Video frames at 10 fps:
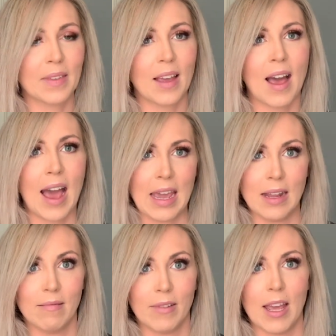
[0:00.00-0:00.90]
height
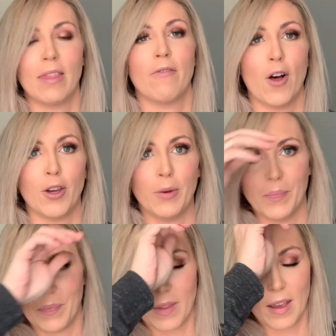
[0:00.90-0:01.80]
and the volume.
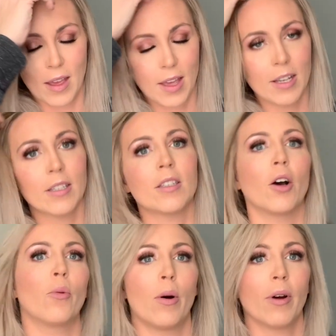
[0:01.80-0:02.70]

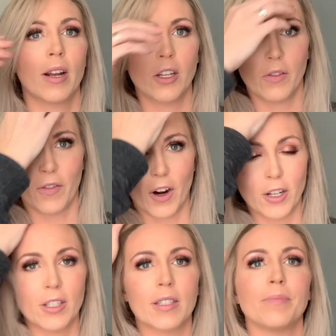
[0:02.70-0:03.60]
So what we're gonna do
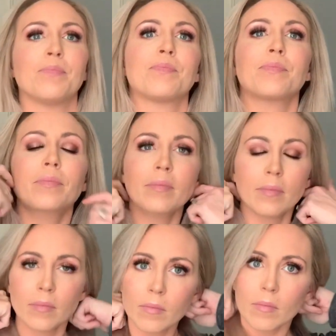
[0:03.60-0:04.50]
first,
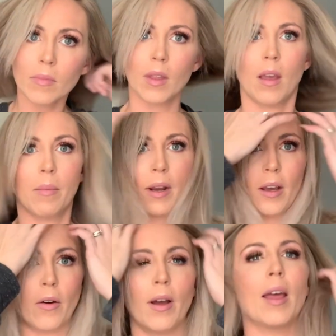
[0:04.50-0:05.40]
I'm gonna
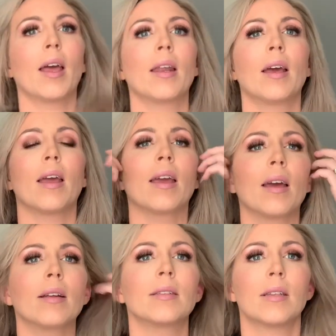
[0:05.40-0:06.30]
go ahead
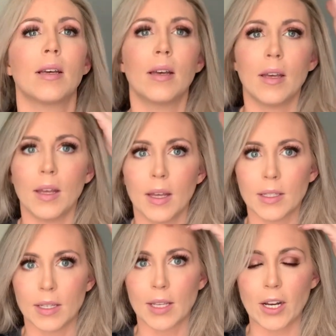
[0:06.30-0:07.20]
and,
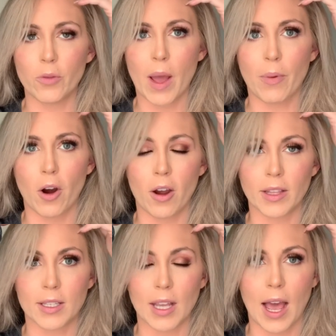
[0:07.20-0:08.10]
since I do my part on
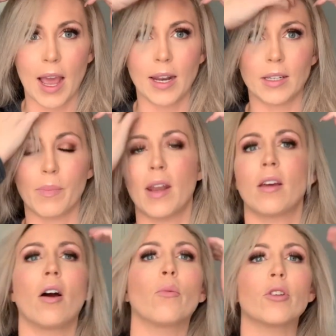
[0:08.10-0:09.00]
the side,
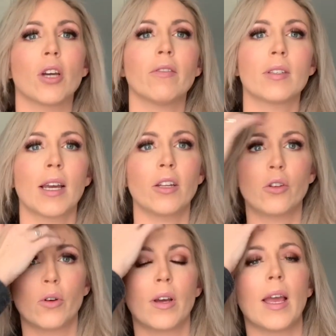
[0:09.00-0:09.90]
depending on whichever side you
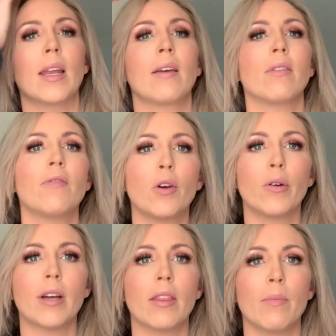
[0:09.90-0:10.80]
do it, and even if you
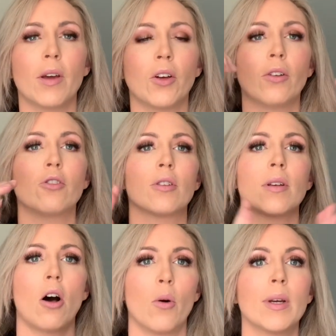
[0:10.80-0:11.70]
go down the middle,
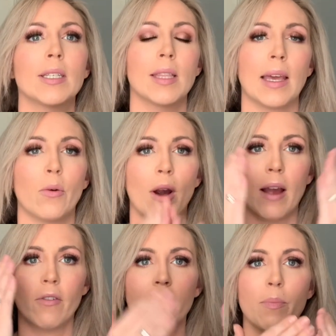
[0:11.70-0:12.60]
just always think
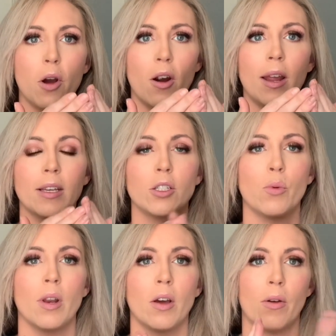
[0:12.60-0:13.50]
wherever the part is, you
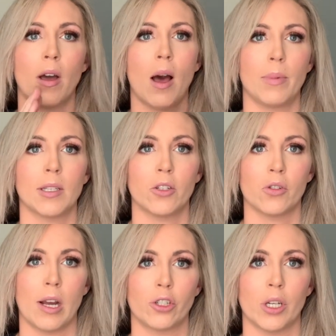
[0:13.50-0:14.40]
wanna go the opposite
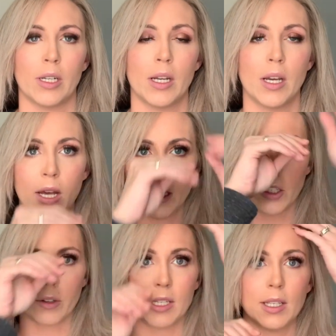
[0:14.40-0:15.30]
direction.
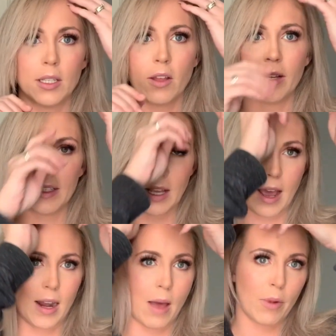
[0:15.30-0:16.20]
So since it's on this
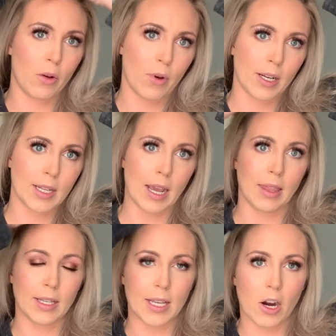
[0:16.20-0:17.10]
side, I'm gonna wanna take
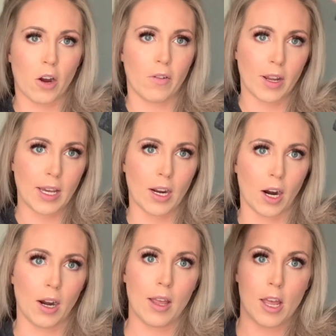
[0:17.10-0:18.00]
this hair over
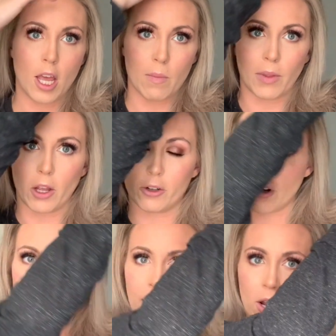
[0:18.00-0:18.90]
here, blow
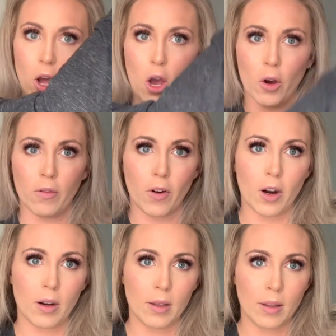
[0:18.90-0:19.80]
dry it
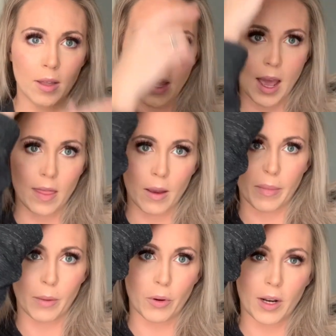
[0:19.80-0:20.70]
over, and then I'm
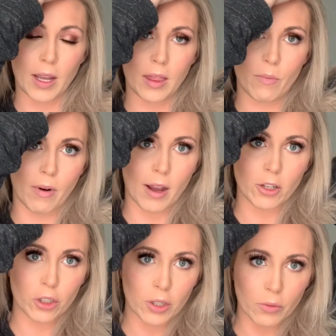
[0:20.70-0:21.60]
gonna put it in the
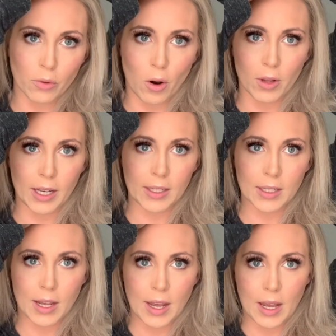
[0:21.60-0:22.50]
brush, roll it,
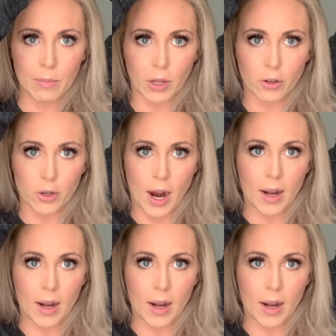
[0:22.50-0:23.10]
blow dry